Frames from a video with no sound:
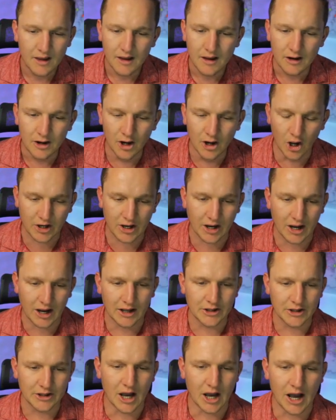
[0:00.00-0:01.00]
Look,
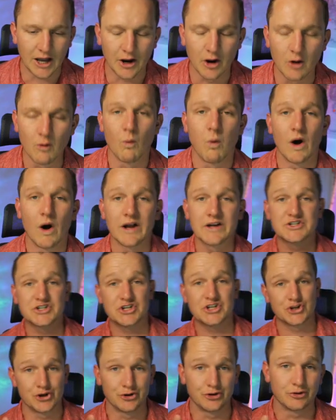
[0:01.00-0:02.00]
I don't want
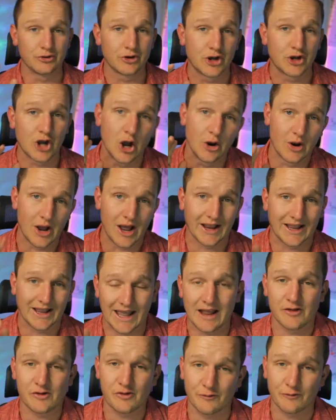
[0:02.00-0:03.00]
to go
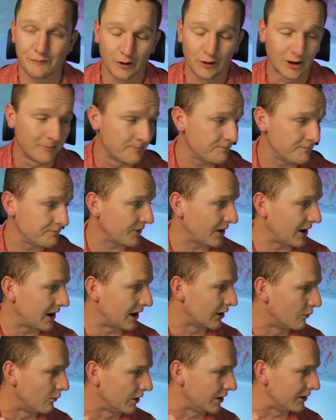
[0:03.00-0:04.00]
against Fulham. I
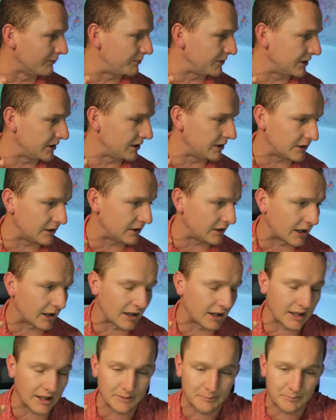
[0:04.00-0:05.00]
don't want to be
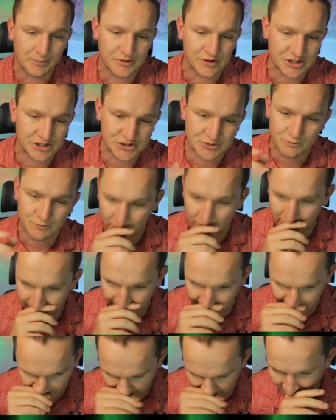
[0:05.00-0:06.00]
uh, in a position
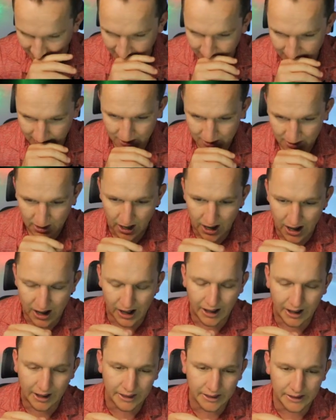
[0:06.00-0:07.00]
where
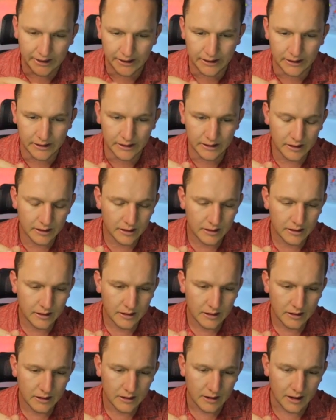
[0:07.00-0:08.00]
I
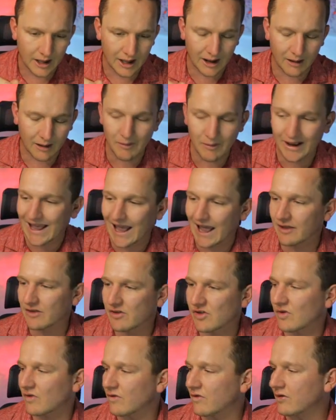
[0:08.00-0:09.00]
am
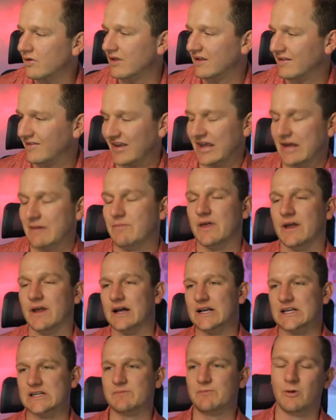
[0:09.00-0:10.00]
against the team that
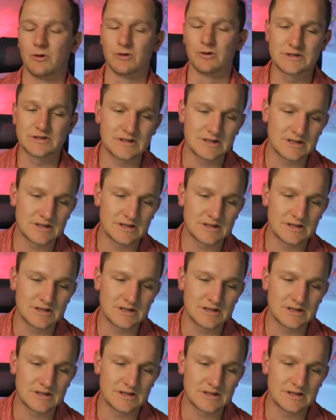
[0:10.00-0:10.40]
I support.